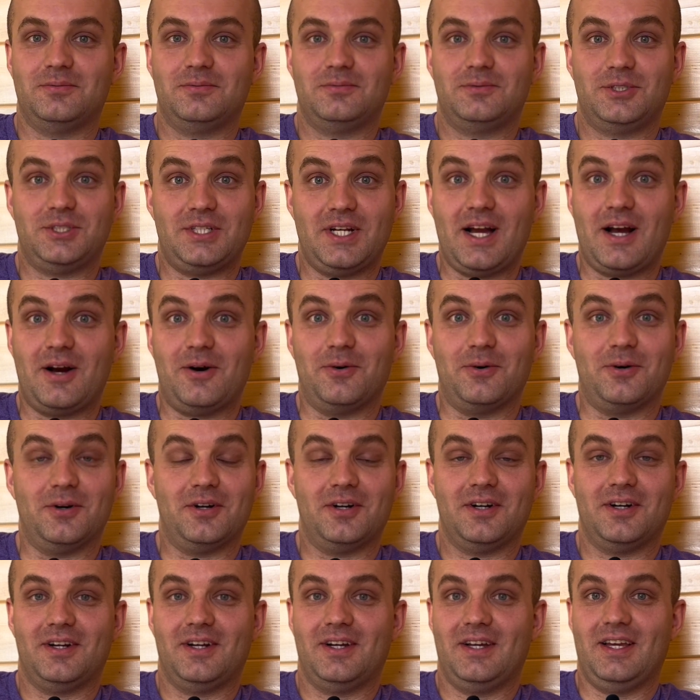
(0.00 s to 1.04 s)

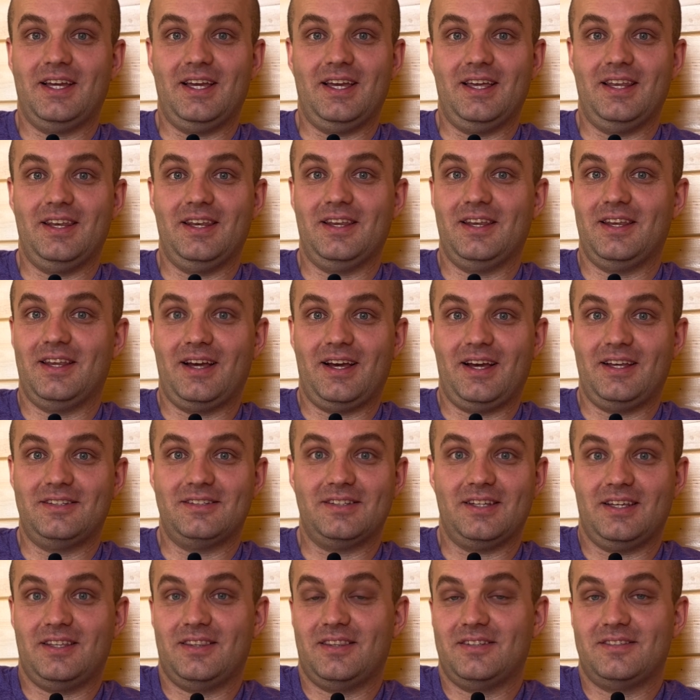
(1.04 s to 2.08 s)
shower, and it's
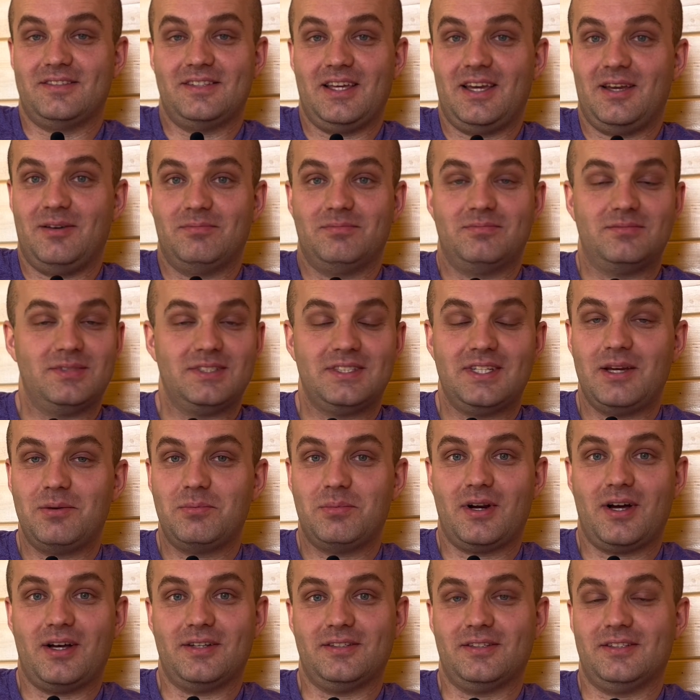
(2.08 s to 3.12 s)
like the same
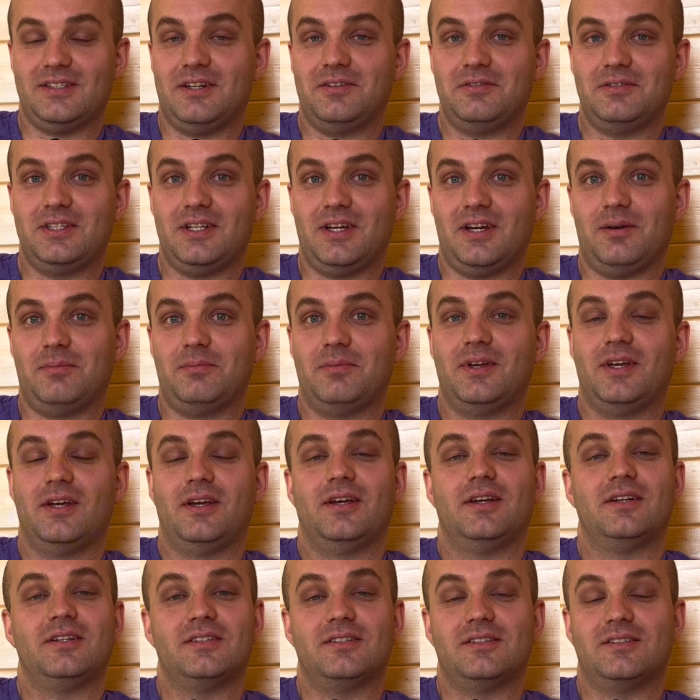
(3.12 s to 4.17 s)
process every time.
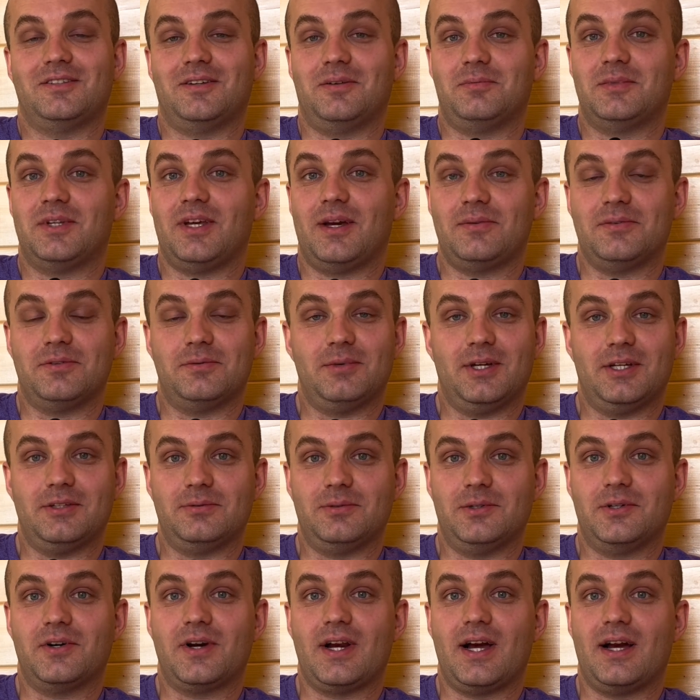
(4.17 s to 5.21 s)
Sometimes it makes
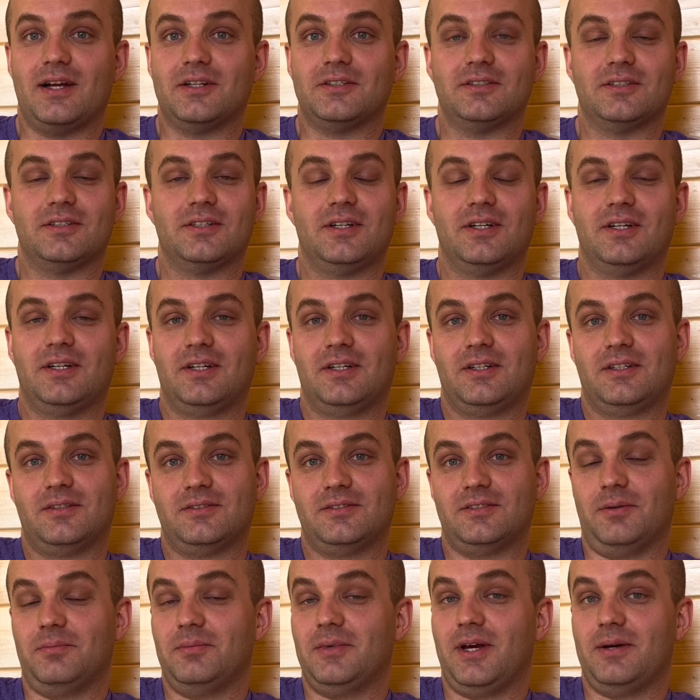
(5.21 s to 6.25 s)
me crash,
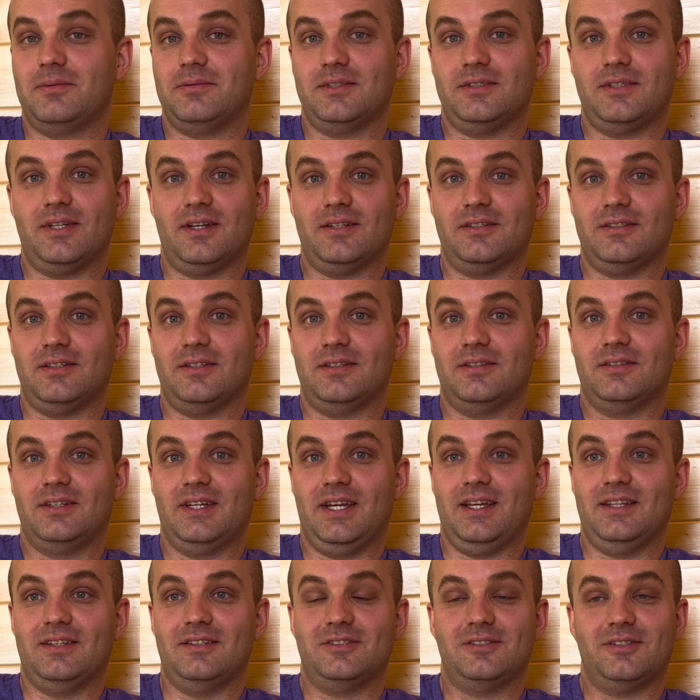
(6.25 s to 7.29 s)
sometimes it doesn't.
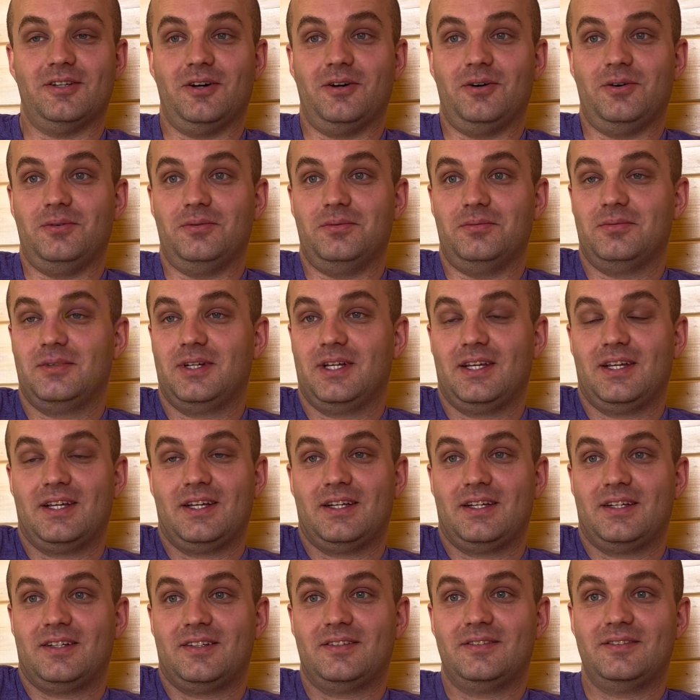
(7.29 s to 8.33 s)
And so,
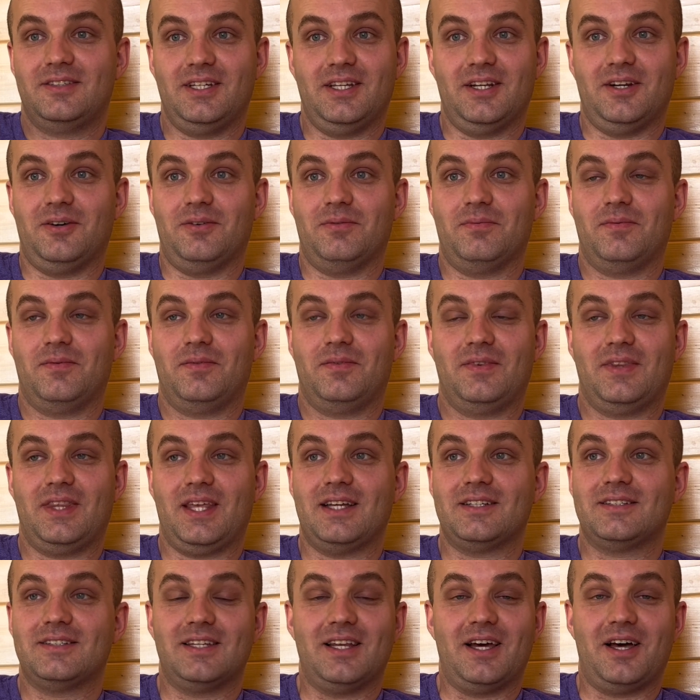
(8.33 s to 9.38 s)
you know,
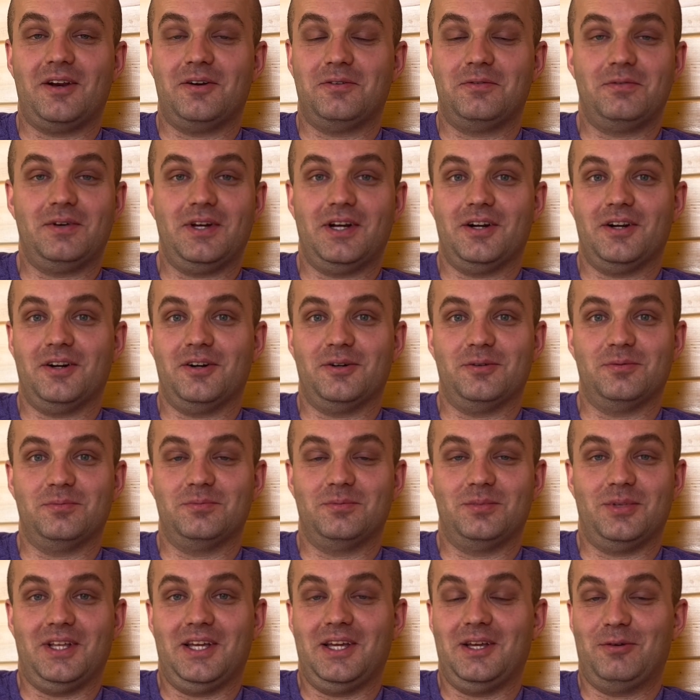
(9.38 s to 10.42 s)
that's not a fair
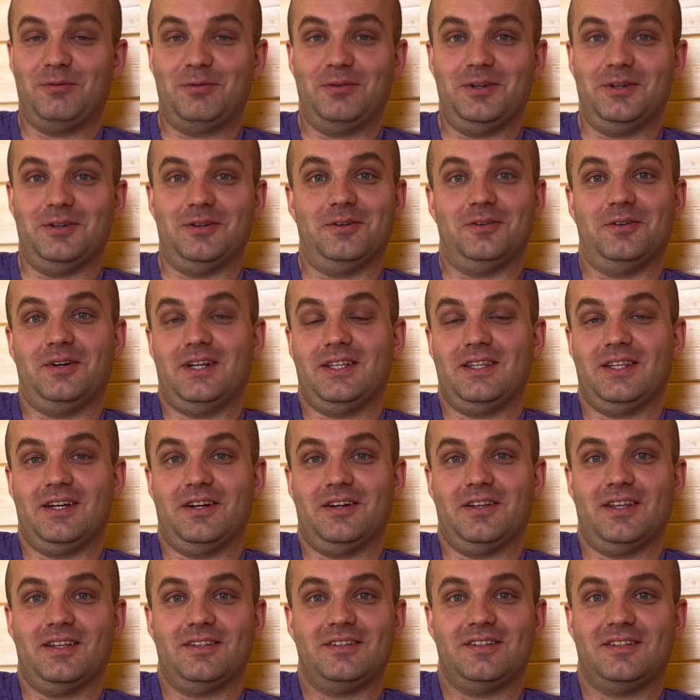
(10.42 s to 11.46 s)
playing field right
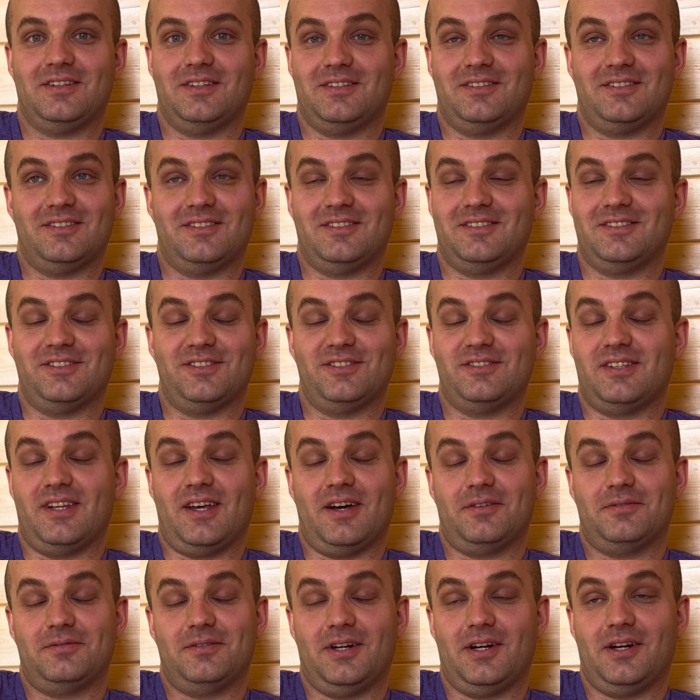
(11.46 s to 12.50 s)
there. It's just
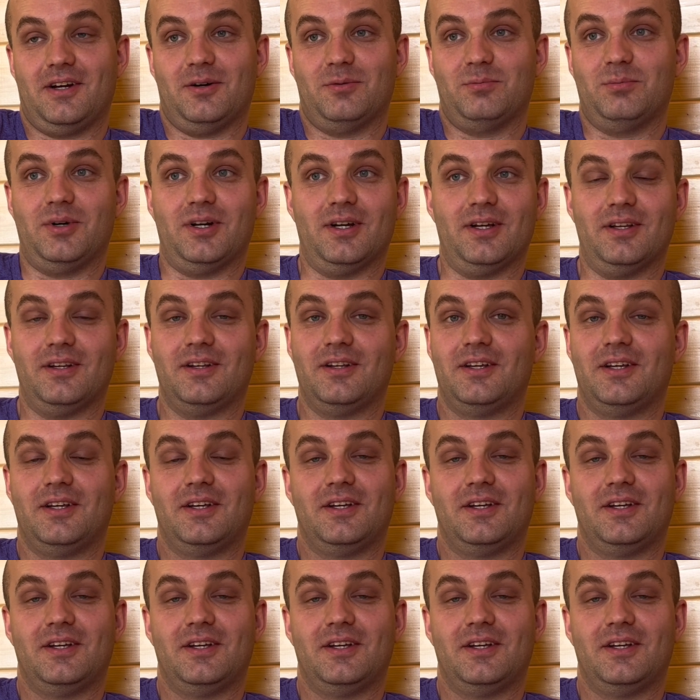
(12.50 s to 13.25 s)
not fair, but